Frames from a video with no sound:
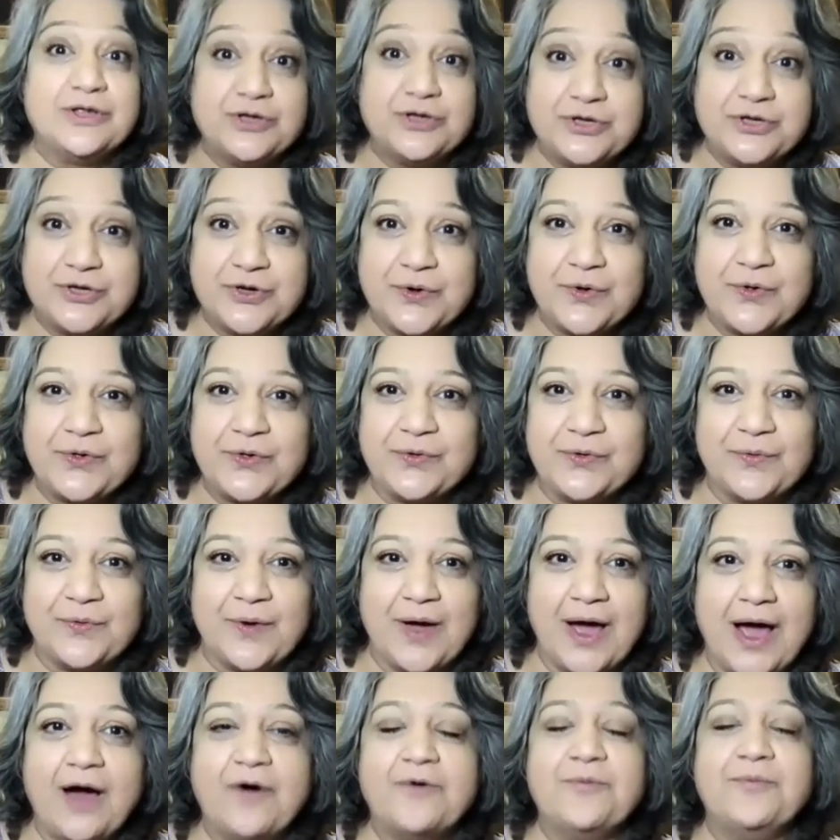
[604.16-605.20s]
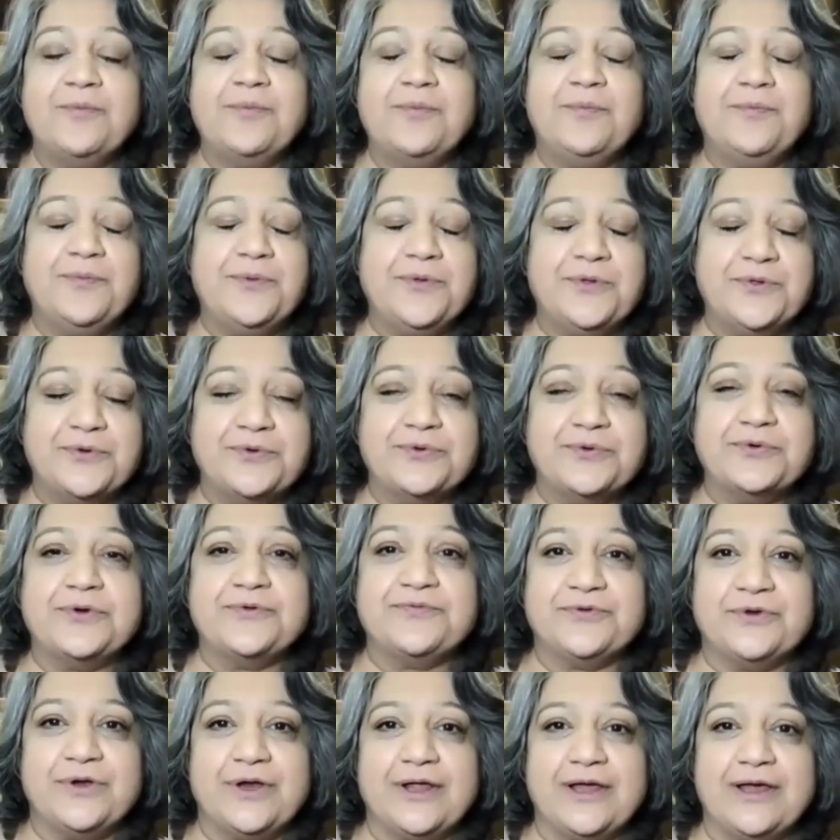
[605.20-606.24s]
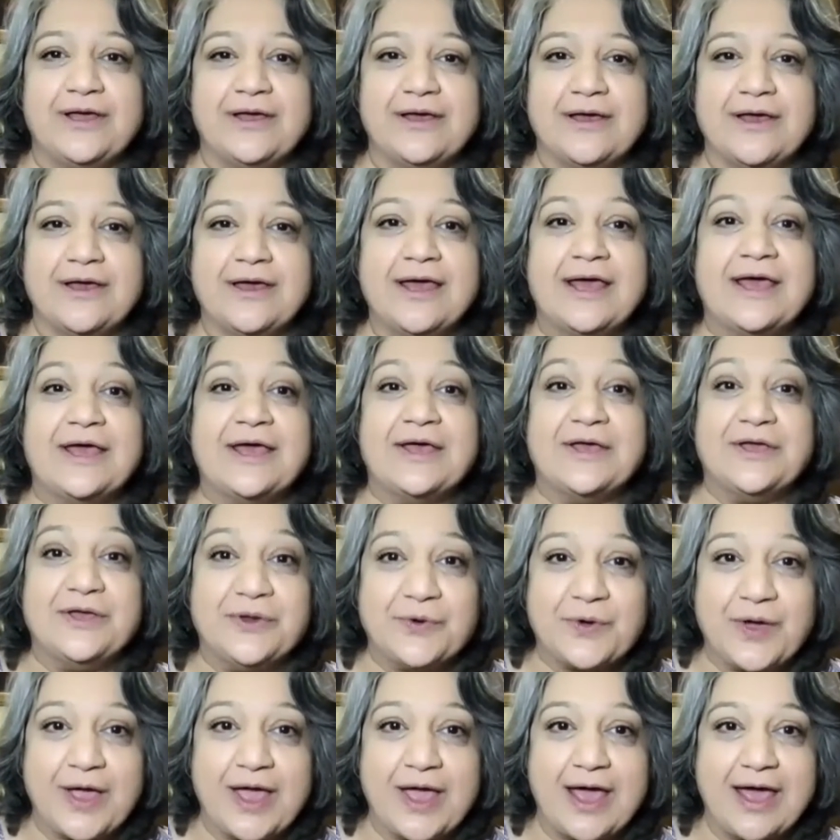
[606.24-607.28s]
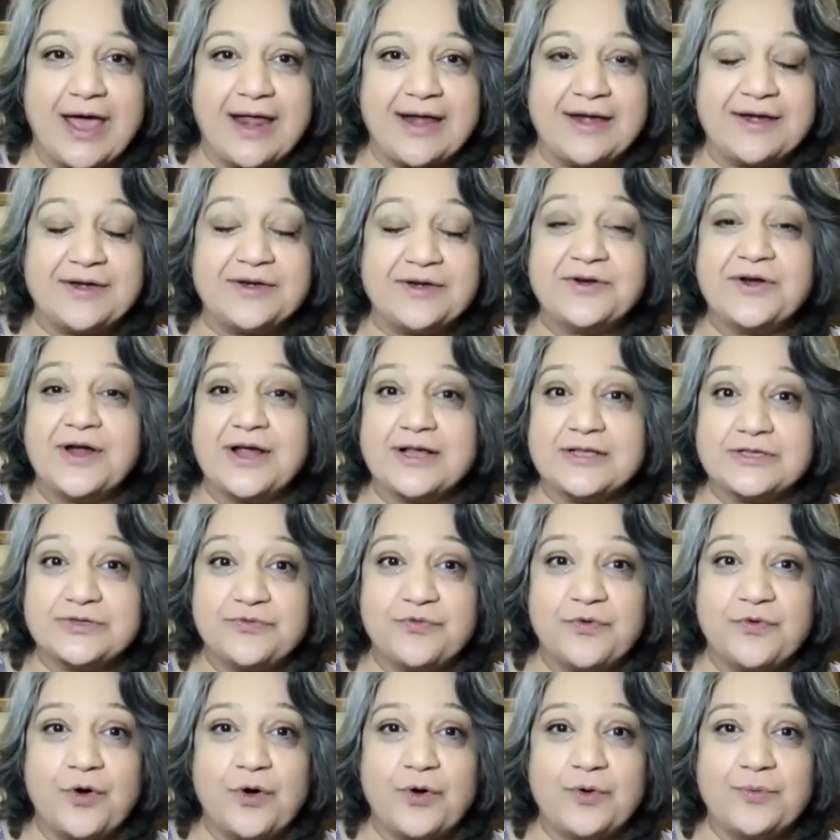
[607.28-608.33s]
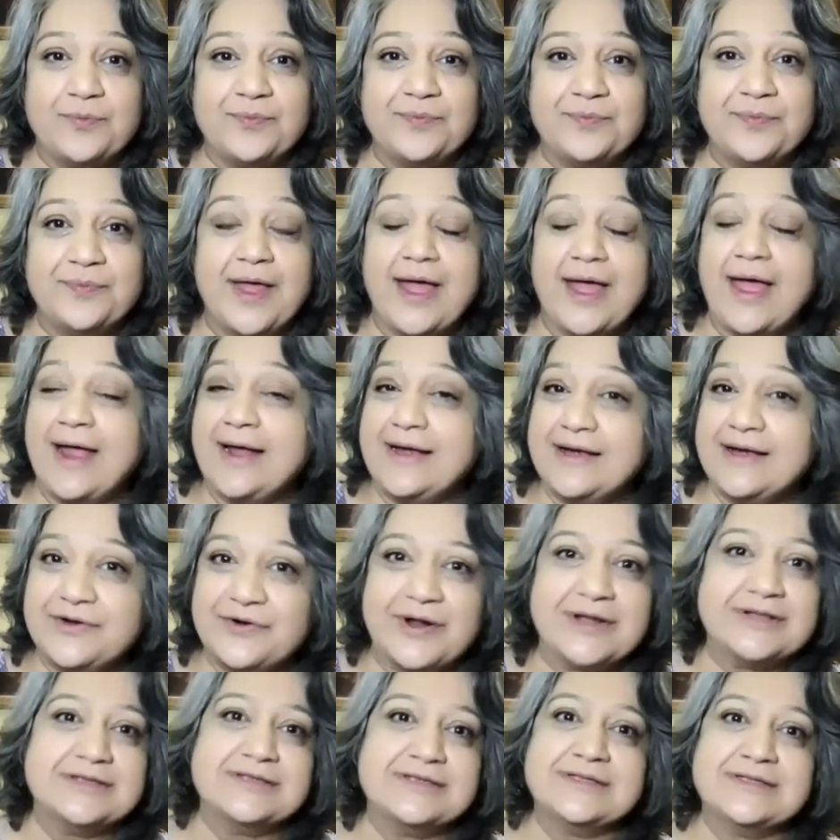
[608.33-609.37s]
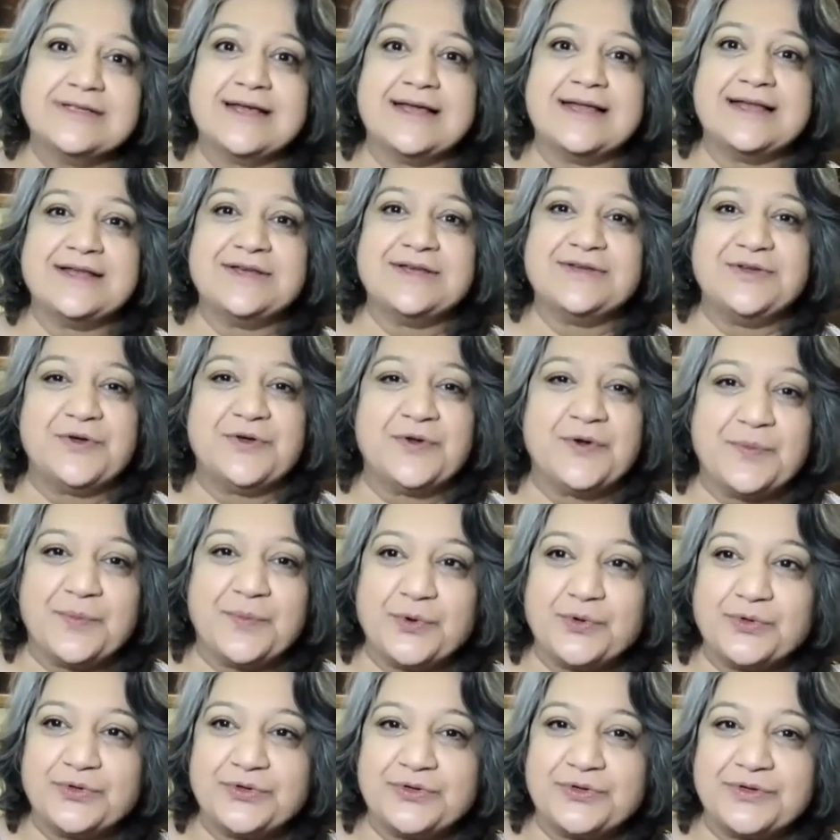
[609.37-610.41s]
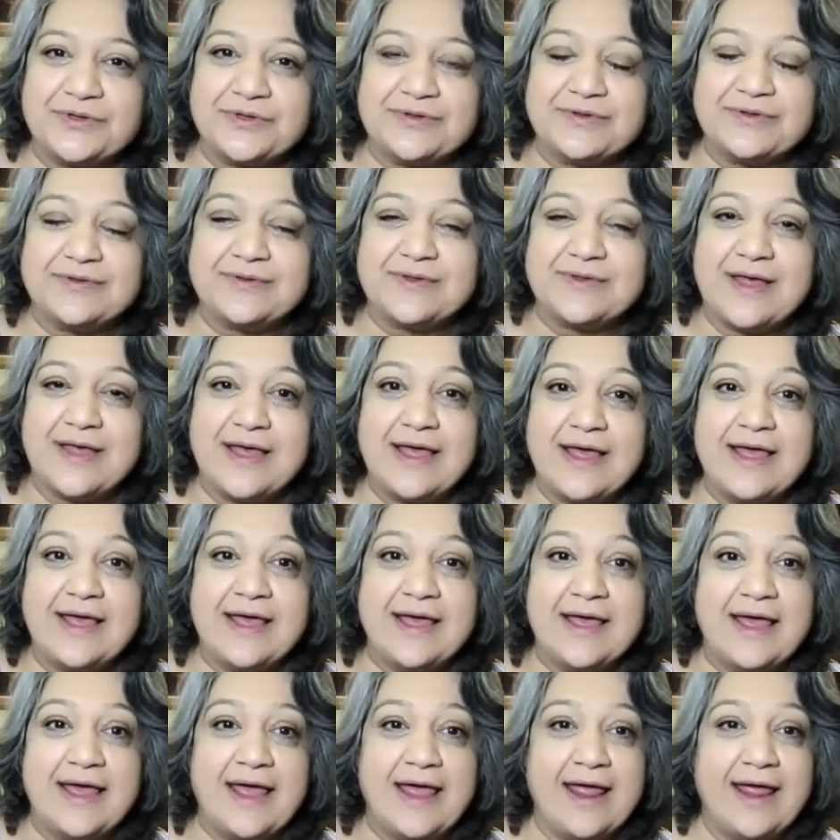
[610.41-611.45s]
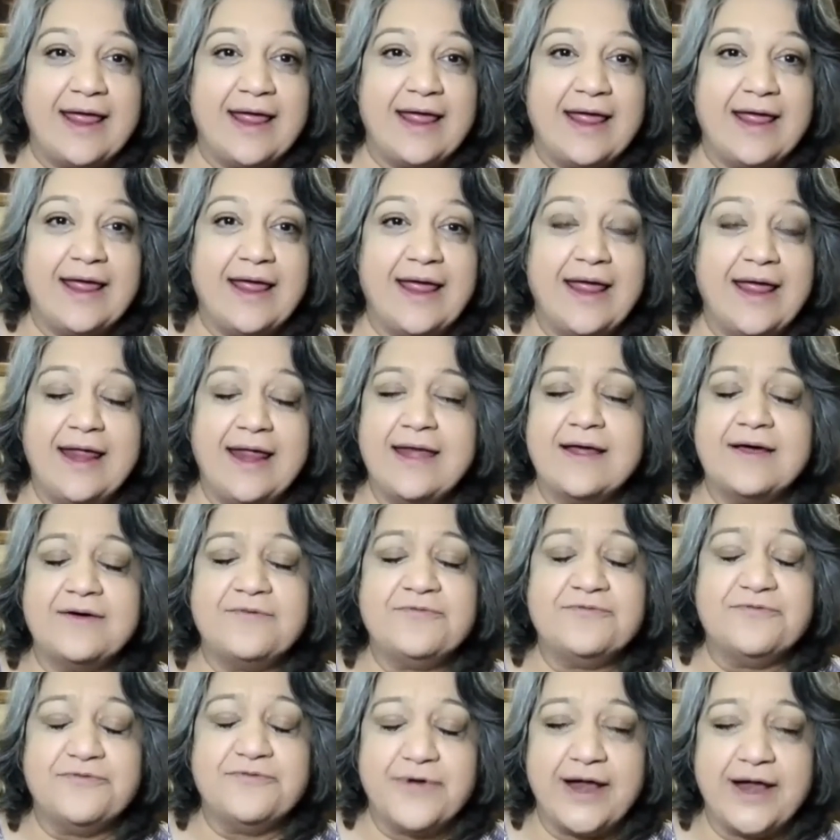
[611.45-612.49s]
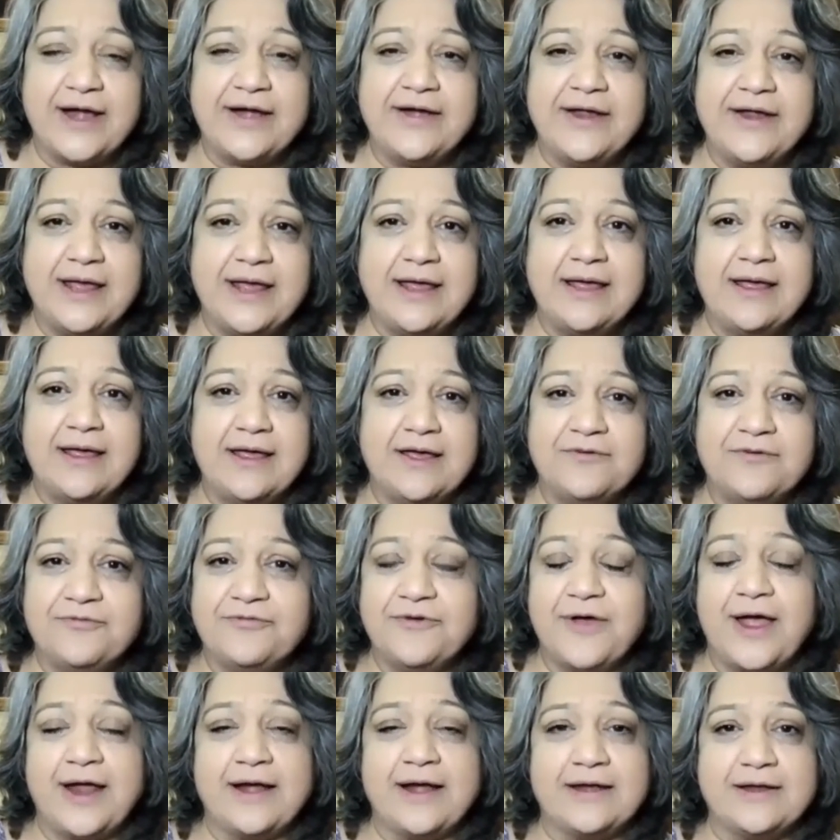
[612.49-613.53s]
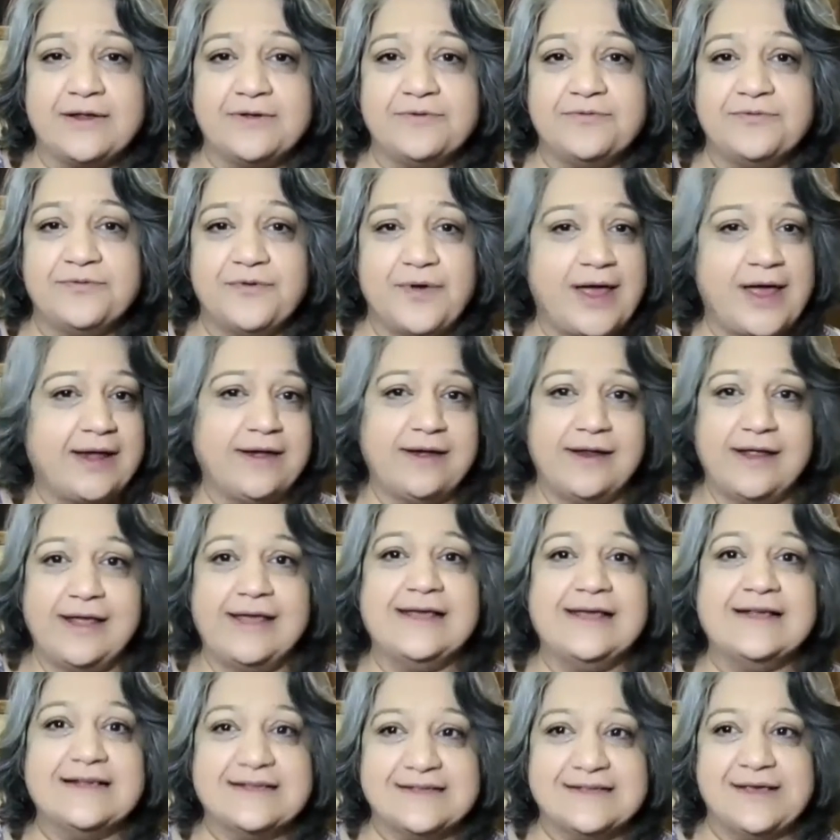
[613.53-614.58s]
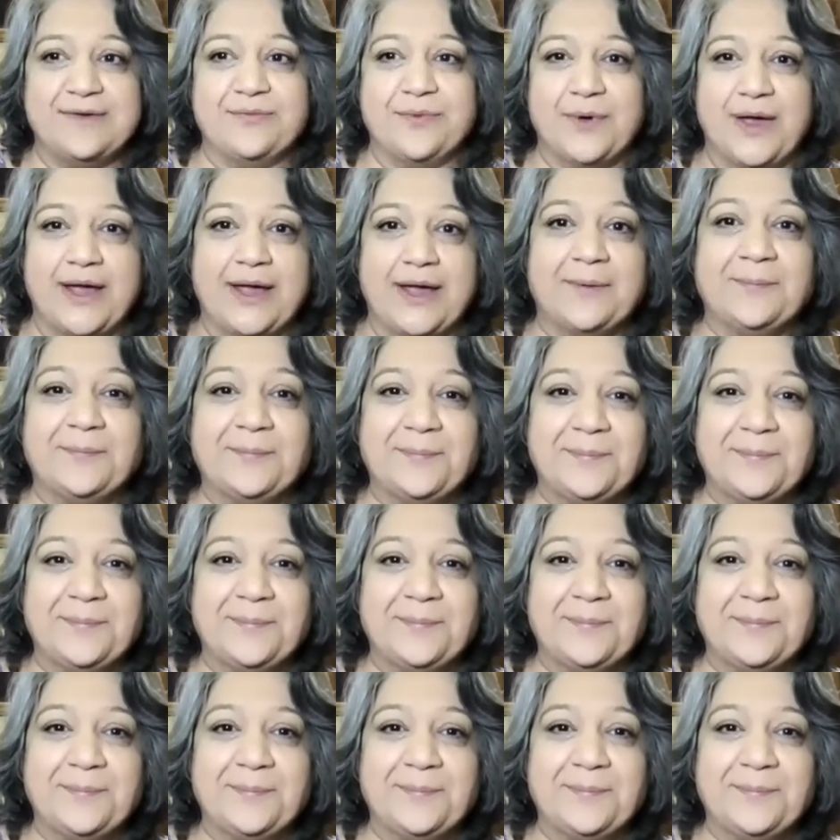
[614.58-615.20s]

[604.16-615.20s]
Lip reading: show you how beautifully you can transform and transcend your emotions in a very effective and easy way.